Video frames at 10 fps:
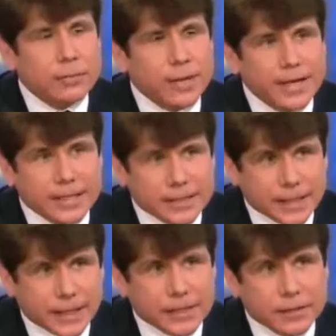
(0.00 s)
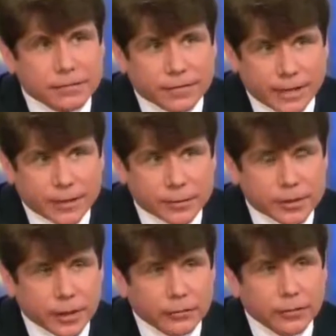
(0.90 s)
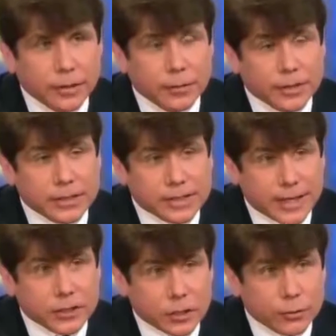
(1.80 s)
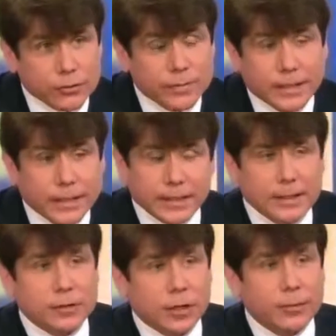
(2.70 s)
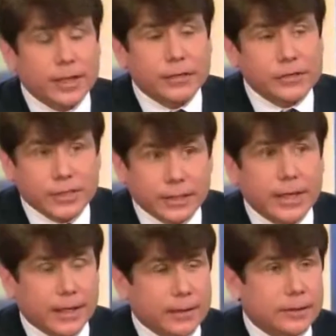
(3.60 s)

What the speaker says: make his case and defend himself because they chose me. These lawmakers did not.